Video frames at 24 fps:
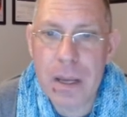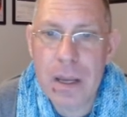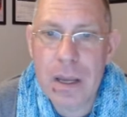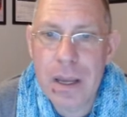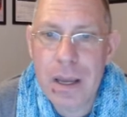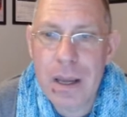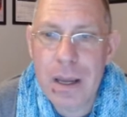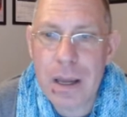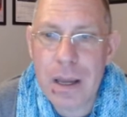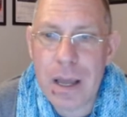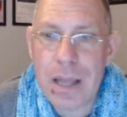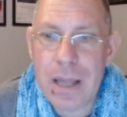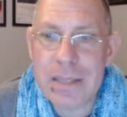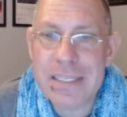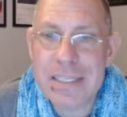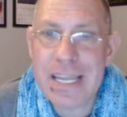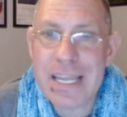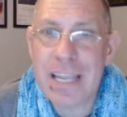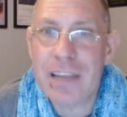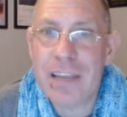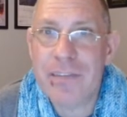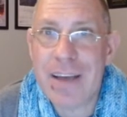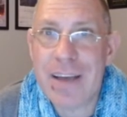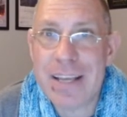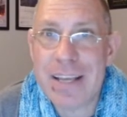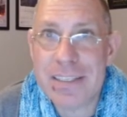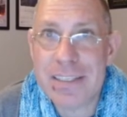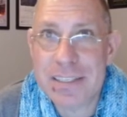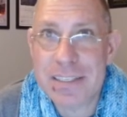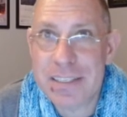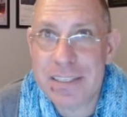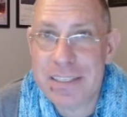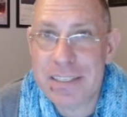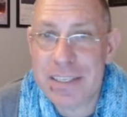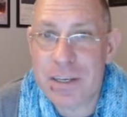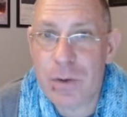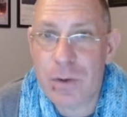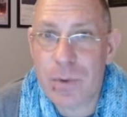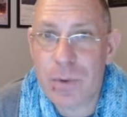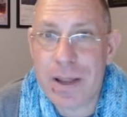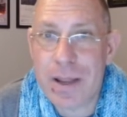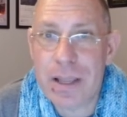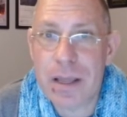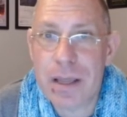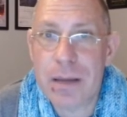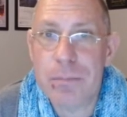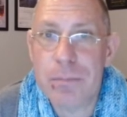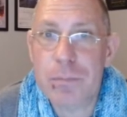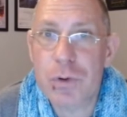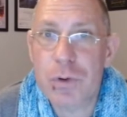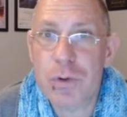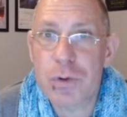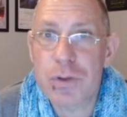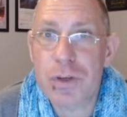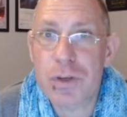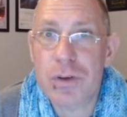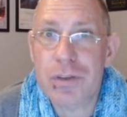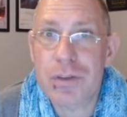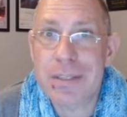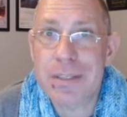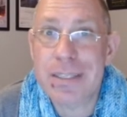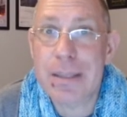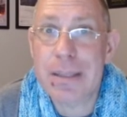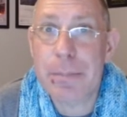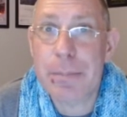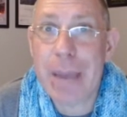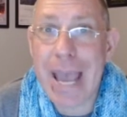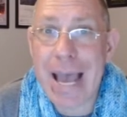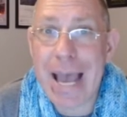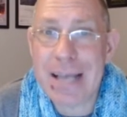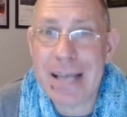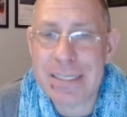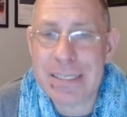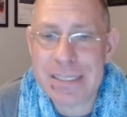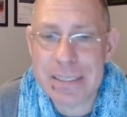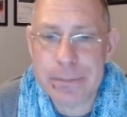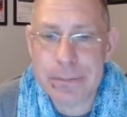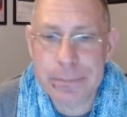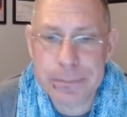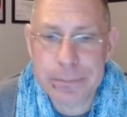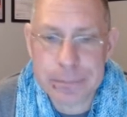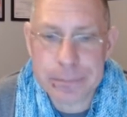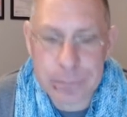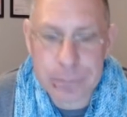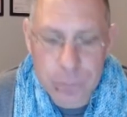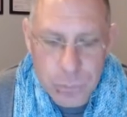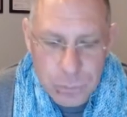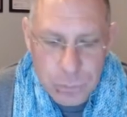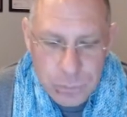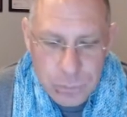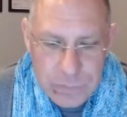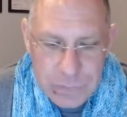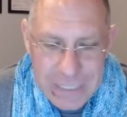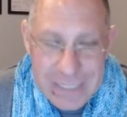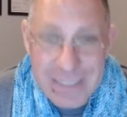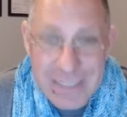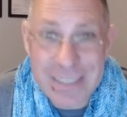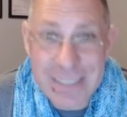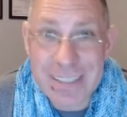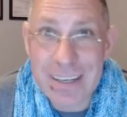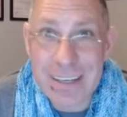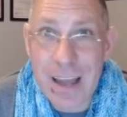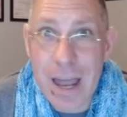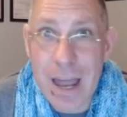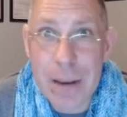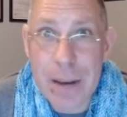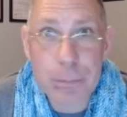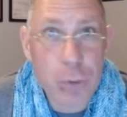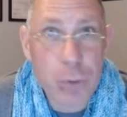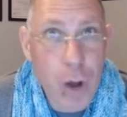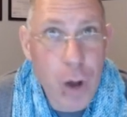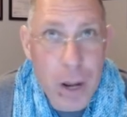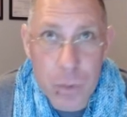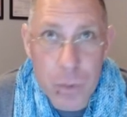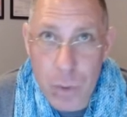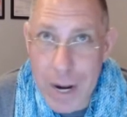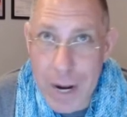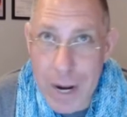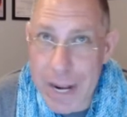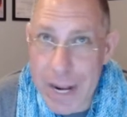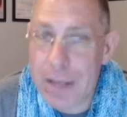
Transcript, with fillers: uh, televised Cinderella musicals in the past. This is not a Broadway,